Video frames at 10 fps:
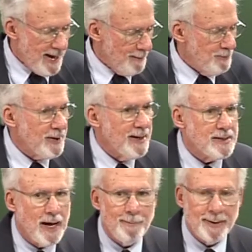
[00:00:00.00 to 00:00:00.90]
I'm looking at
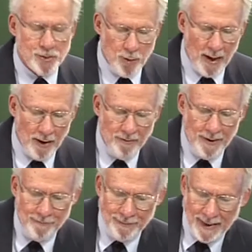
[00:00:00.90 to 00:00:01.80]
topic 12,
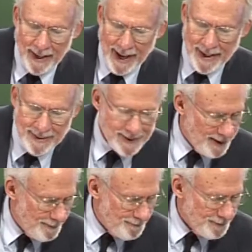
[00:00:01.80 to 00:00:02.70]
and
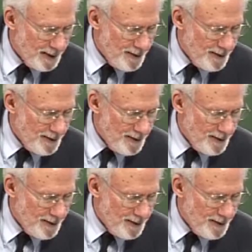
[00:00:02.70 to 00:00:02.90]
um,